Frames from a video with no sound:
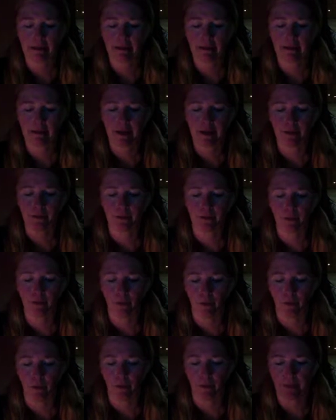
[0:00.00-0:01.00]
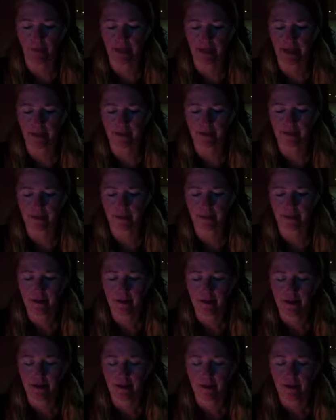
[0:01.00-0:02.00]
out in the world we get
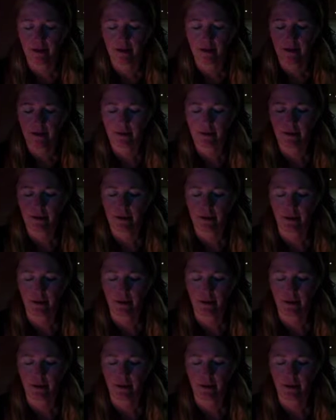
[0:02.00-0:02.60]
a